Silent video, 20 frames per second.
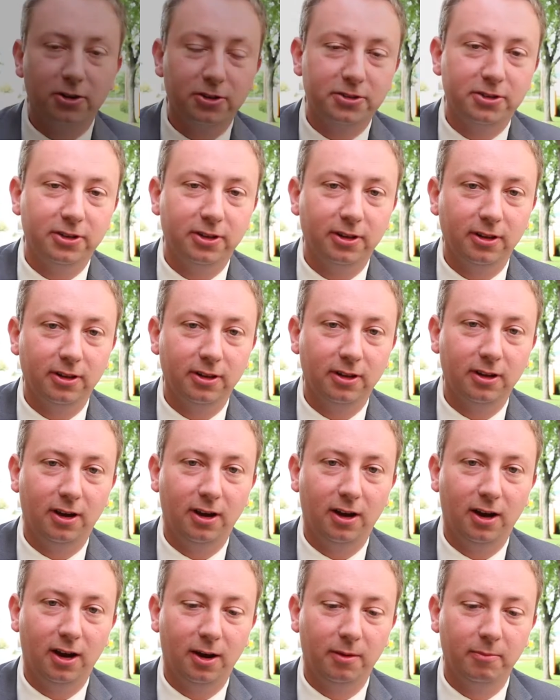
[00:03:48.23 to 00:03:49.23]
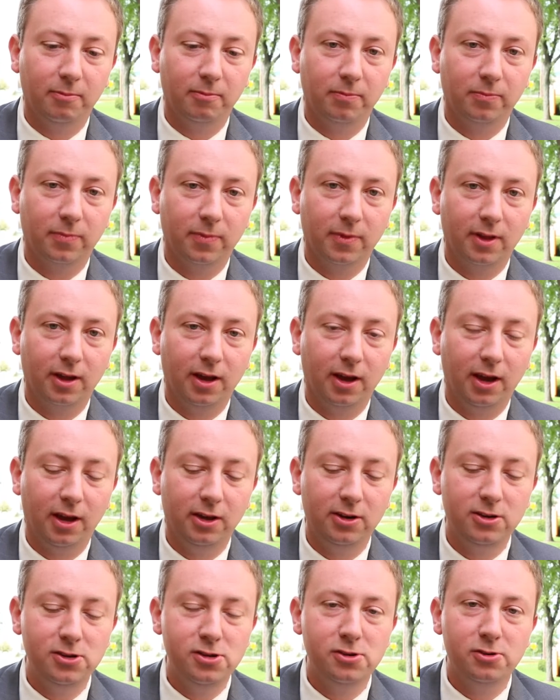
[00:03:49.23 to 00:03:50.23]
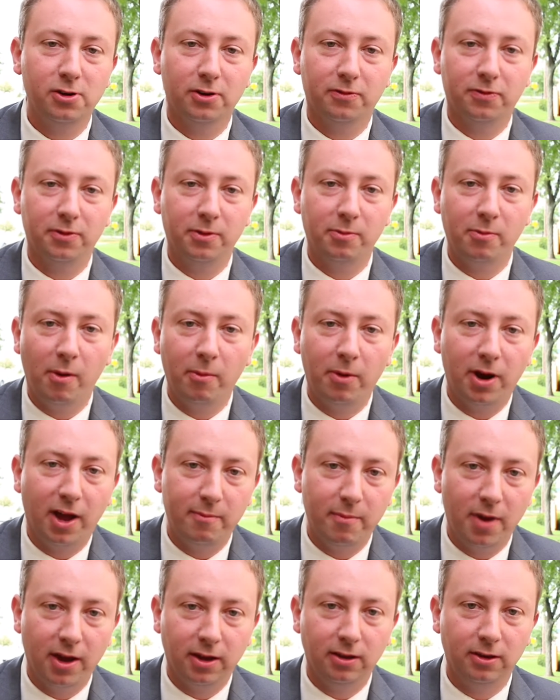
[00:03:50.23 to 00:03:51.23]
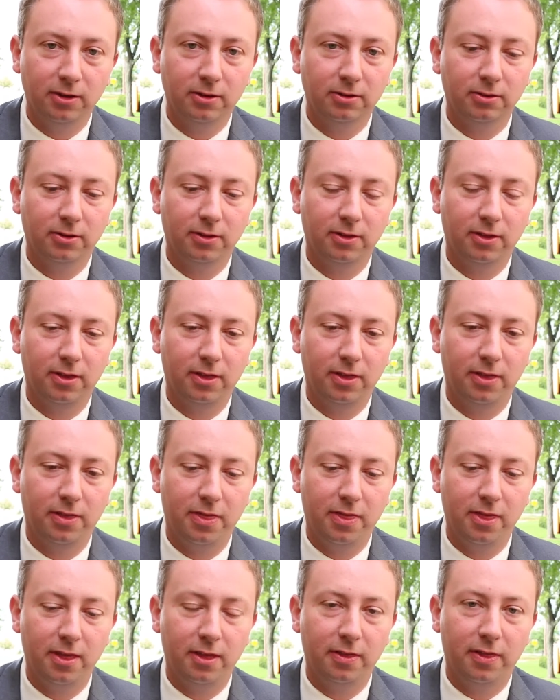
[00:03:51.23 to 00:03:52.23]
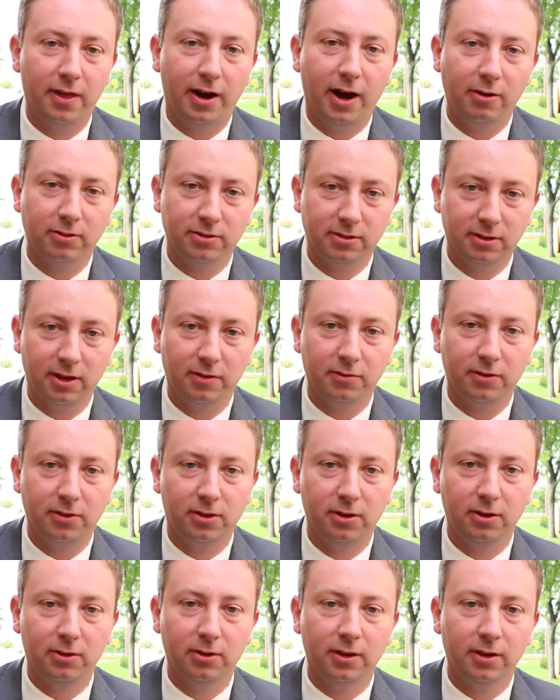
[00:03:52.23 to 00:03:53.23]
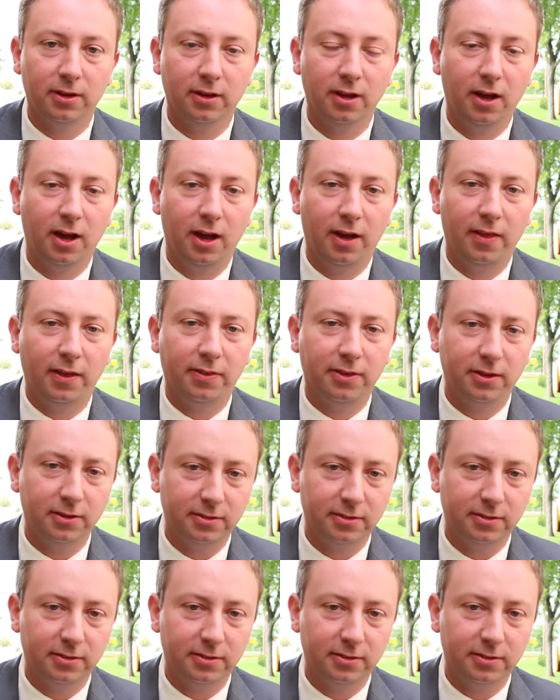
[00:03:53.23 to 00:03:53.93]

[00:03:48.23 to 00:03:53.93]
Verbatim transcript: Crystal, um, I knew it from the moment I met you that I was in love with you and, and that